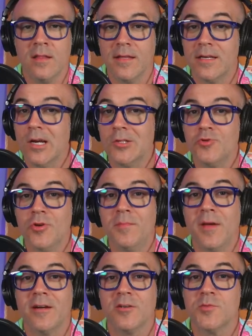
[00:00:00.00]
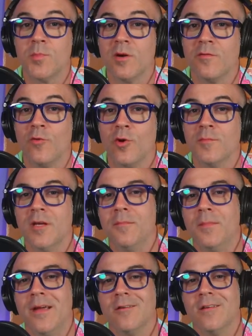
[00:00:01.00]
The Country Bears performed a
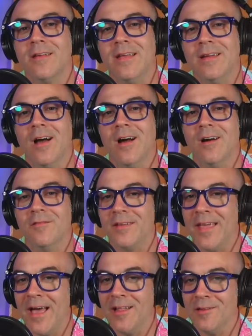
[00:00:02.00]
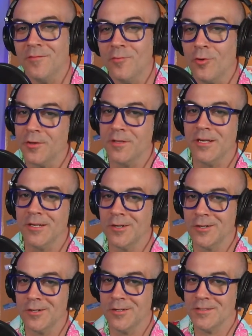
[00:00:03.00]
parody of California
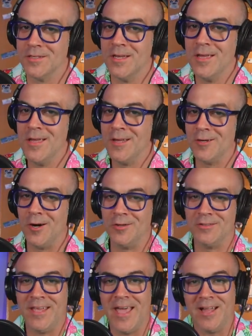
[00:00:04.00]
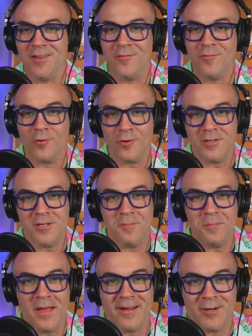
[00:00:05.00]
Girls called California
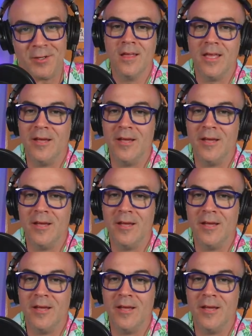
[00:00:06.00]
Bears.